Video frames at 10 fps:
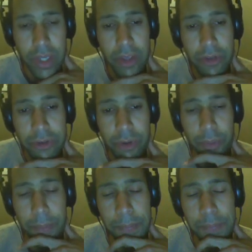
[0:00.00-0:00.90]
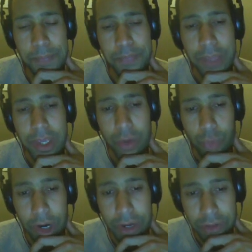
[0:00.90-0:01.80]
So,
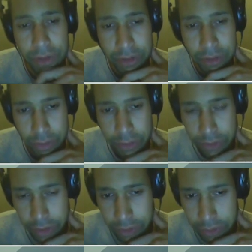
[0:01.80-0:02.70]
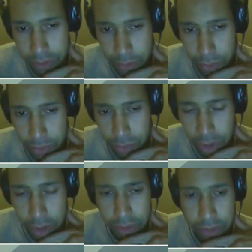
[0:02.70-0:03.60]
why is it interesting, these moves?
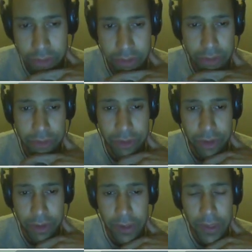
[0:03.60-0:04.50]
Why are these interesting?